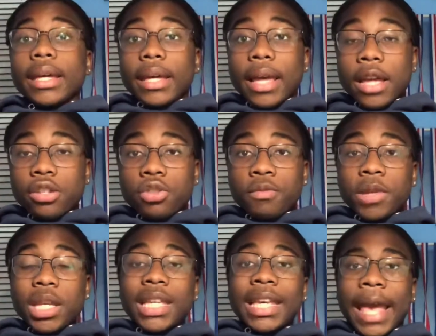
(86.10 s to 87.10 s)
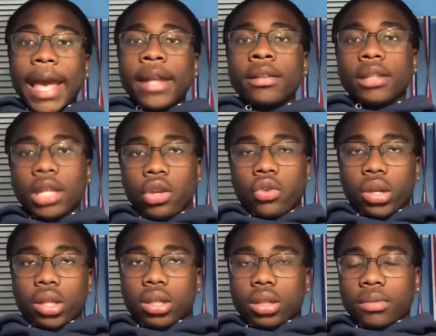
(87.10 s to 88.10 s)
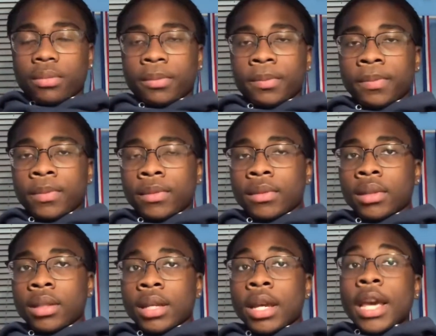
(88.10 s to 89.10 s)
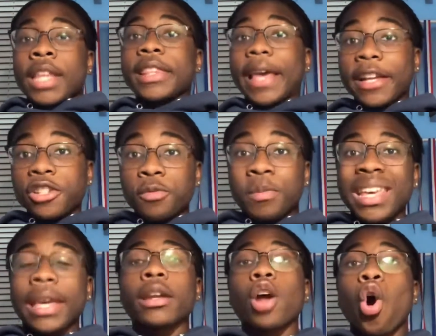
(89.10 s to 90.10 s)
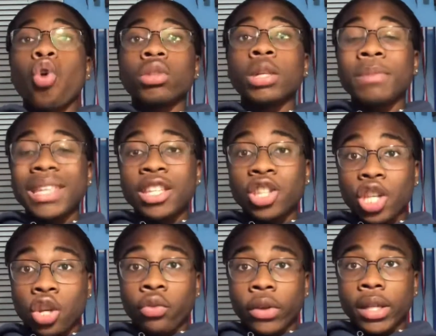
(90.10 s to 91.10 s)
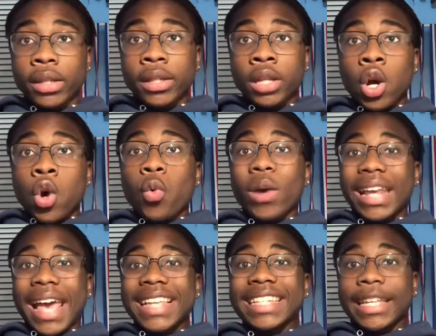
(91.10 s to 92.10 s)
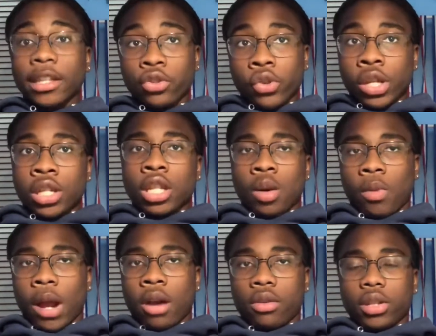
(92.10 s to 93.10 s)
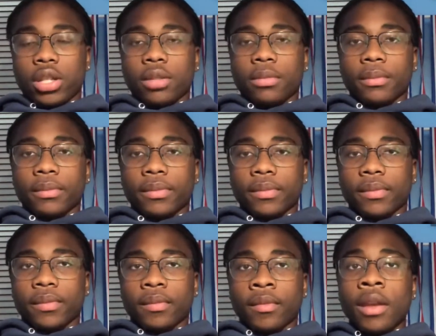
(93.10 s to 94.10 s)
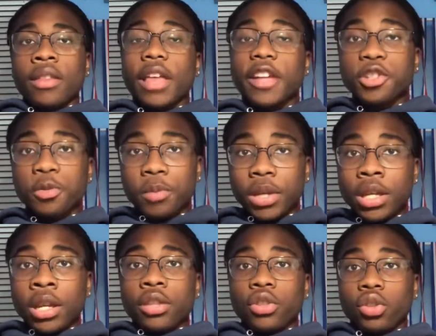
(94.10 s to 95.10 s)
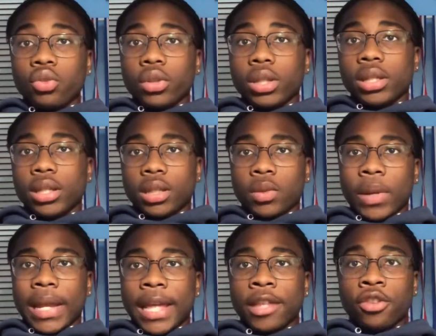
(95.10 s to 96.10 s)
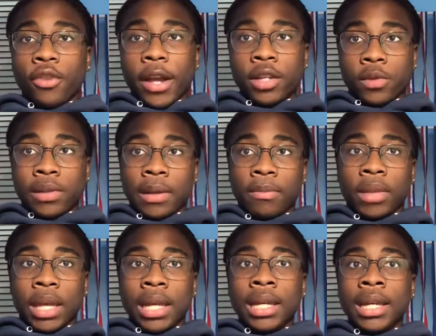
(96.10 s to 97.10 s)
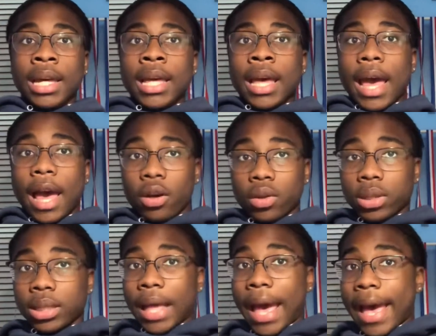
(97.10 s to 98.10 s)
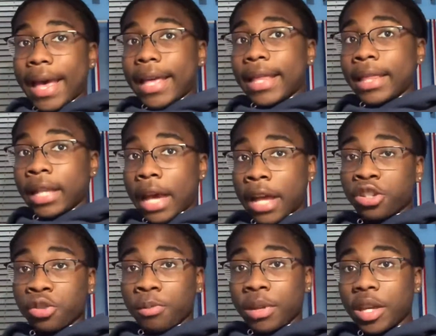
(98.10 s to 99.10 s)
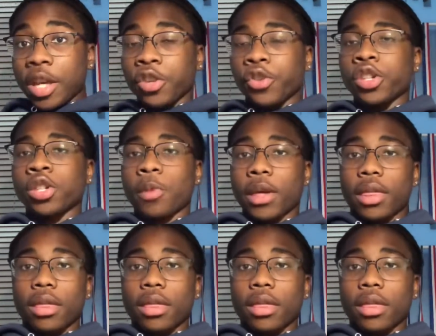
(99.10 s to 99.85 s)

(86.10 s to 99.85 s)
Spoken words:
Entropy can decrease. The entropy can only be decreased when it has increased somewhere else. The entropy decreases when it interacts with something else that the entropy increased with.